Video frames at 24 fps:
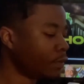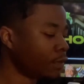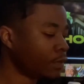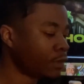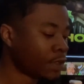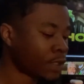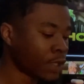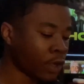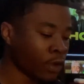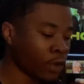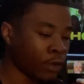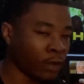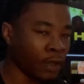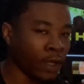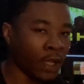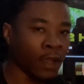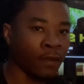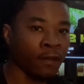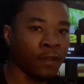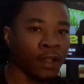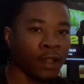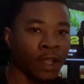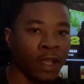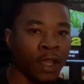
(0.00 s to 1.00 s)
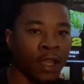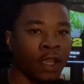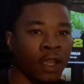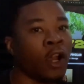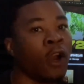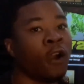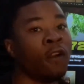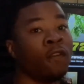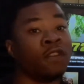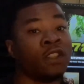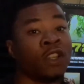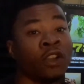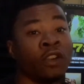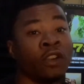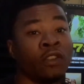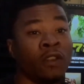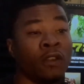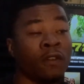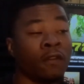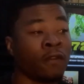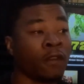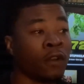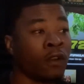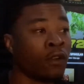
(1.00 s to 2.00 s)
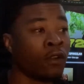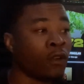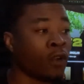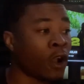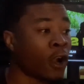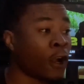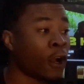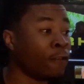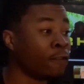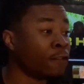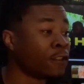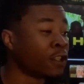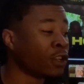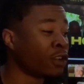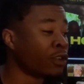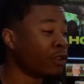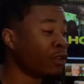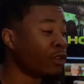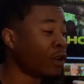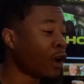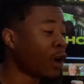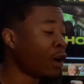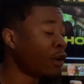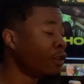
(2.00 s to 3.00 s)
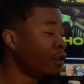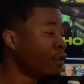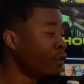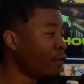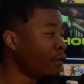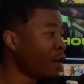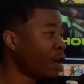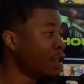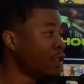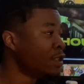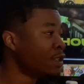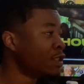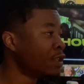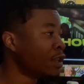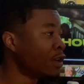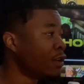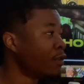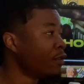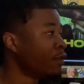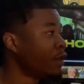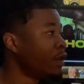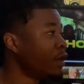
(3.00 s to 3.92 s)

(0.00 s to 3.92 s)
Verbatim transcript: Turn everything off. Turn your phone off. Turn all devices off.